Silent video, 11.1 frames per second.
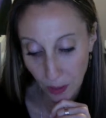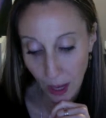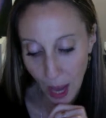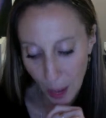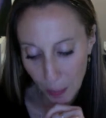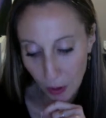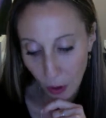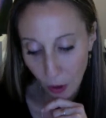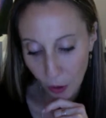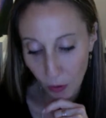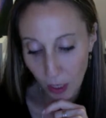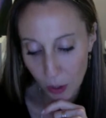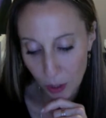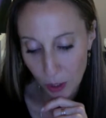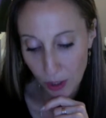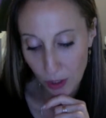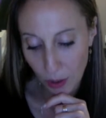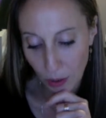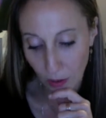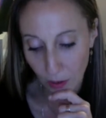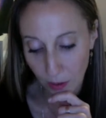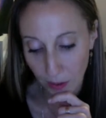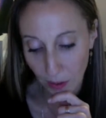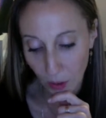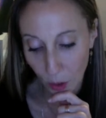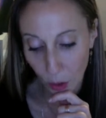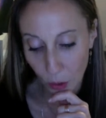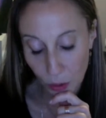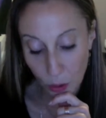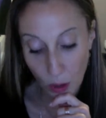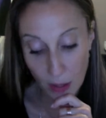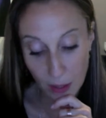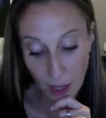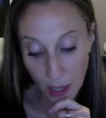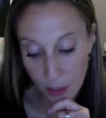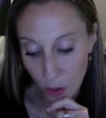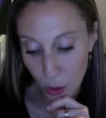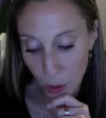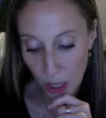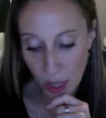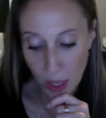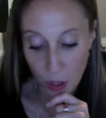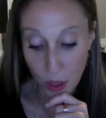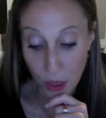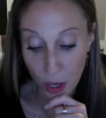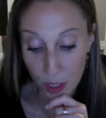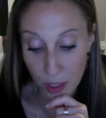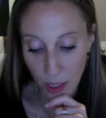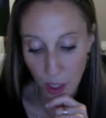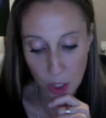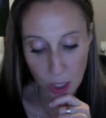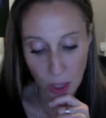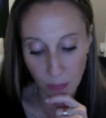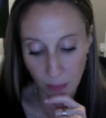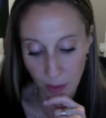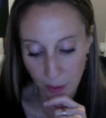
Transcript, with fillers: Happy are the righteous who know how to concentrate their thoughts on Hashem.